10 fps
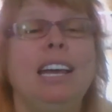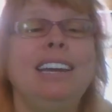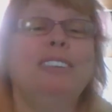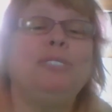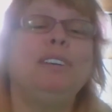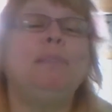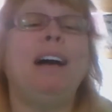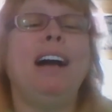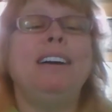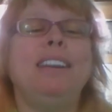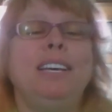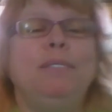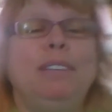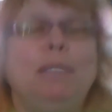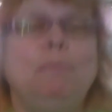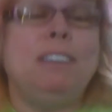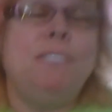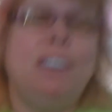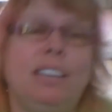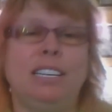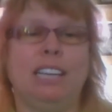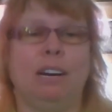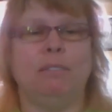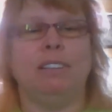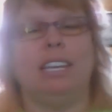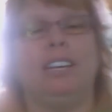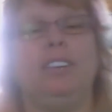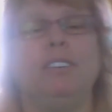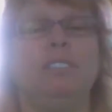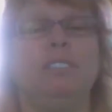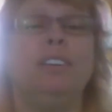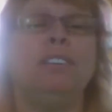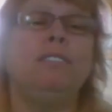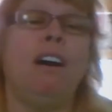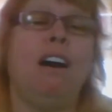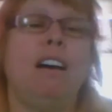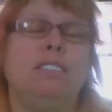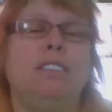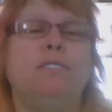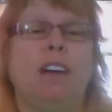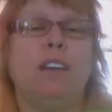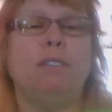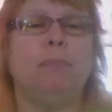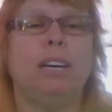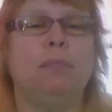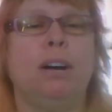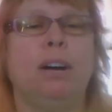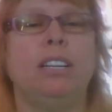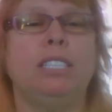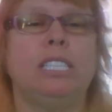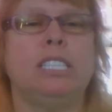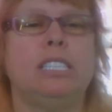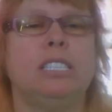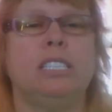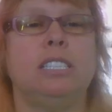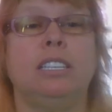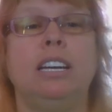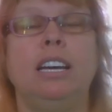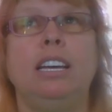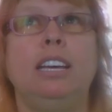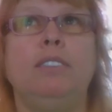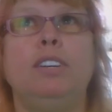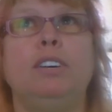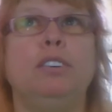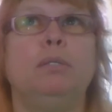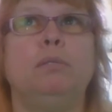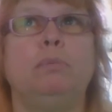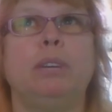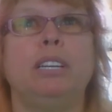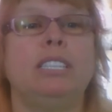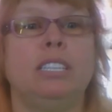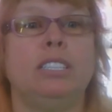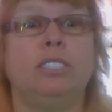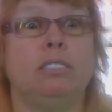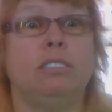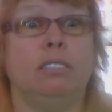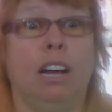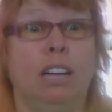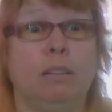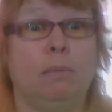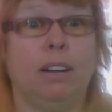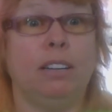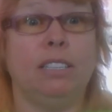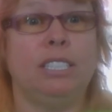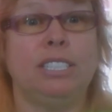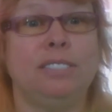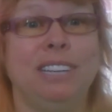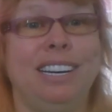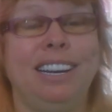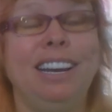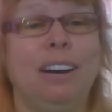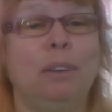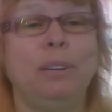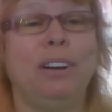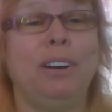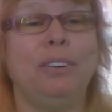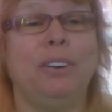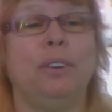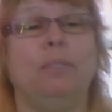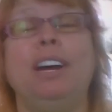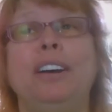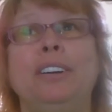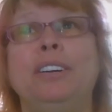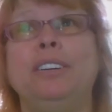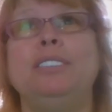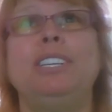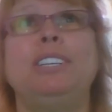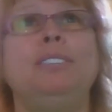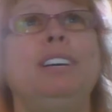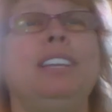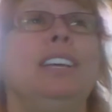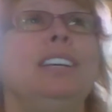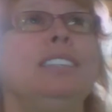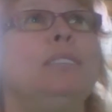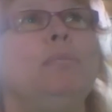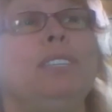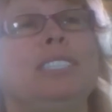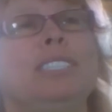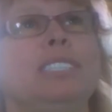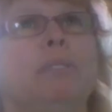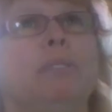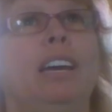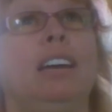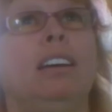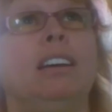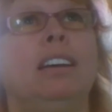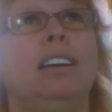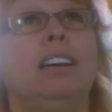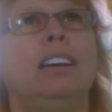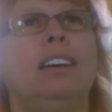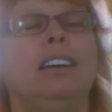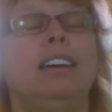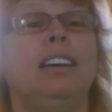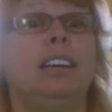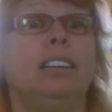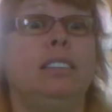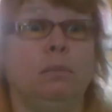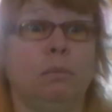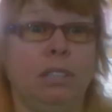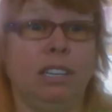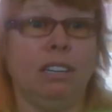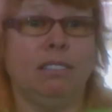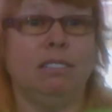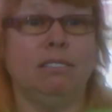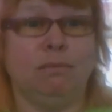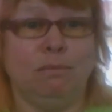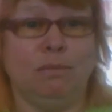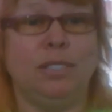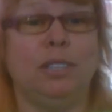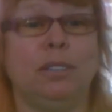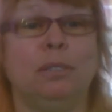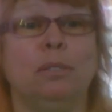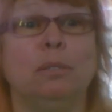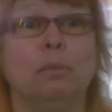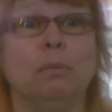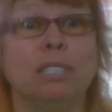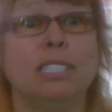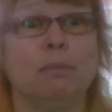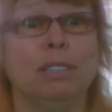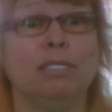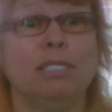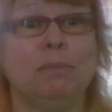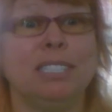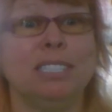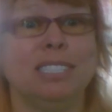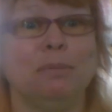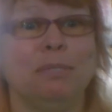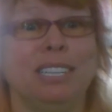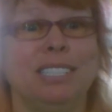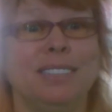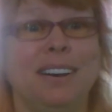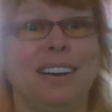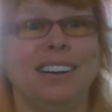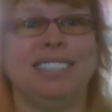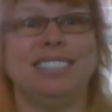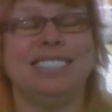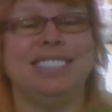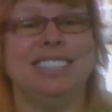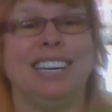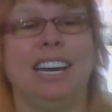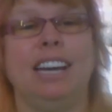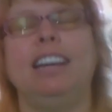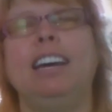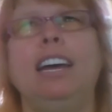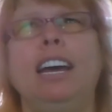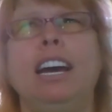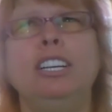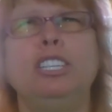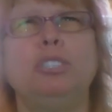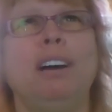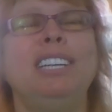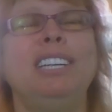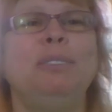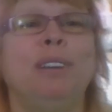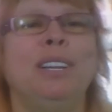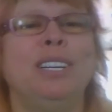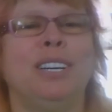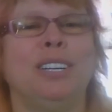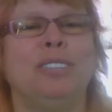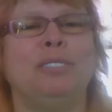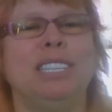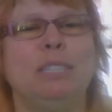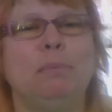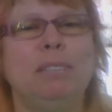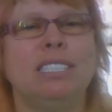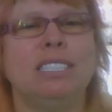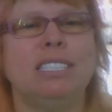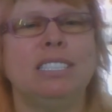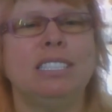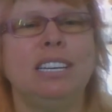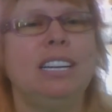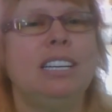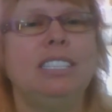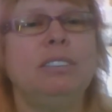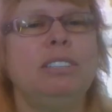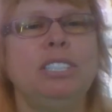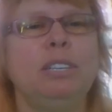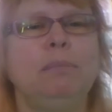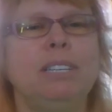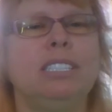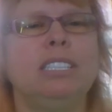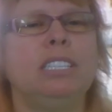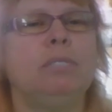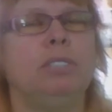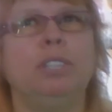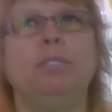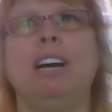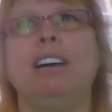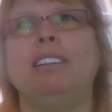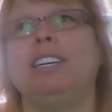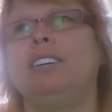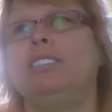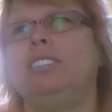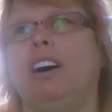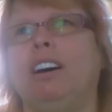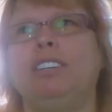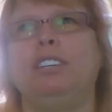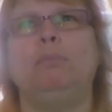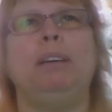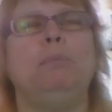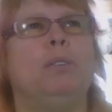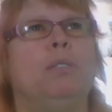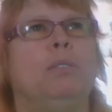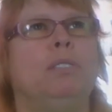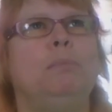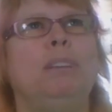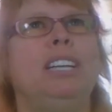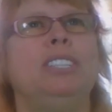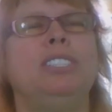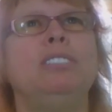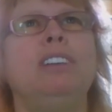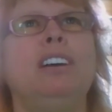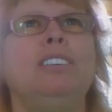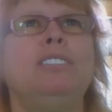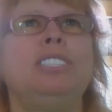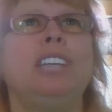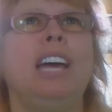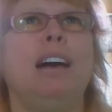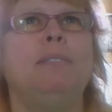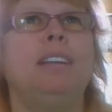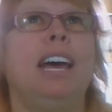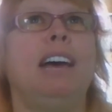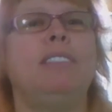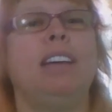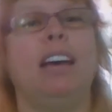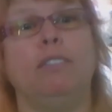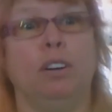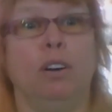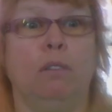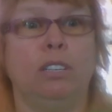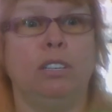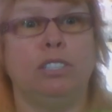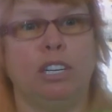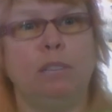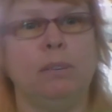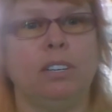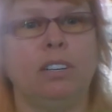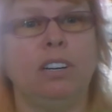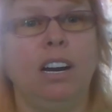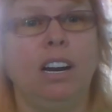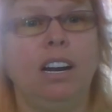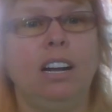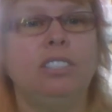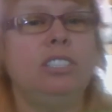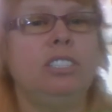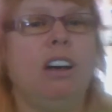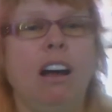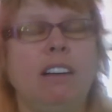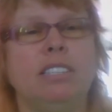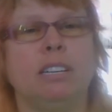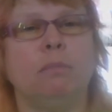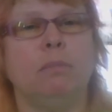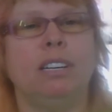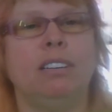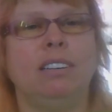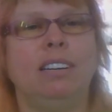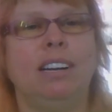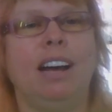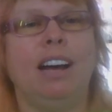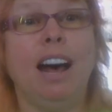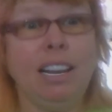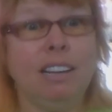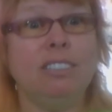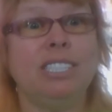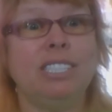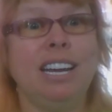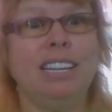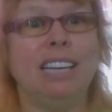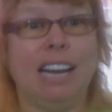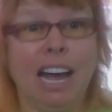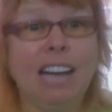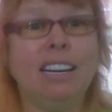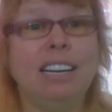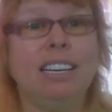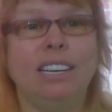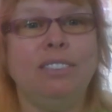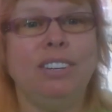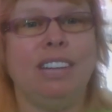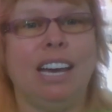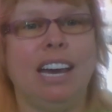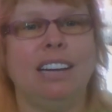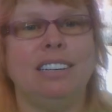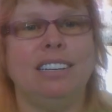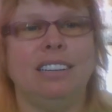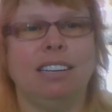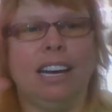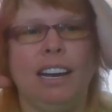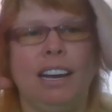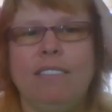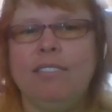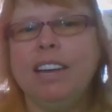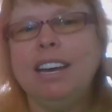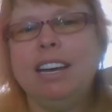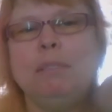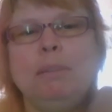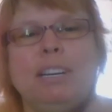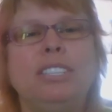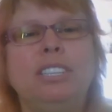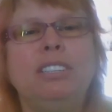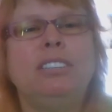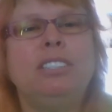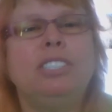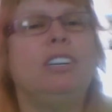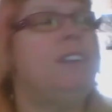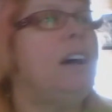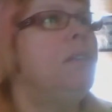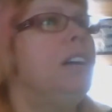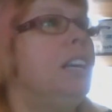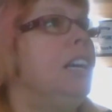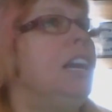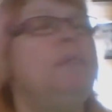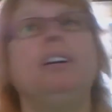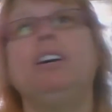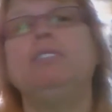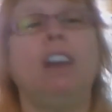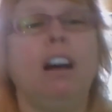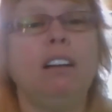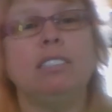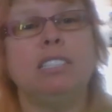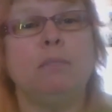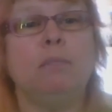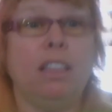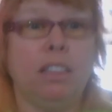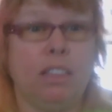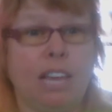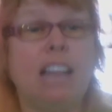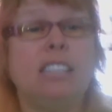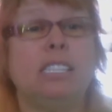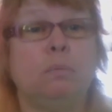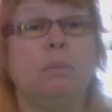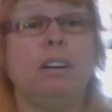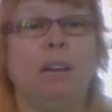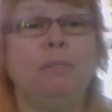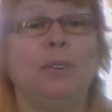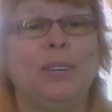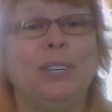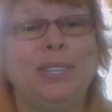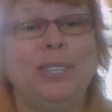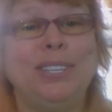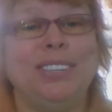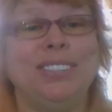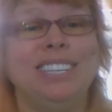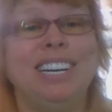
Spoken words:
Now, Trump, I'm going to give you the benefit on the doubt one thing. You've never been a politician, and even though you're president, you're not a politician right now. We all know you're used to doing things the business way, and we all know what some of those business ways are, okay? And you're trying to run the country as a business. So as your business, when you're out there talking to your people, going to meetings, you're not used to having to have own interpreter to talk to someone. I understand that. I'm going to give you that, okay? Because you're used to, if I want to get up and go talk to someone, that's what I'm going to do.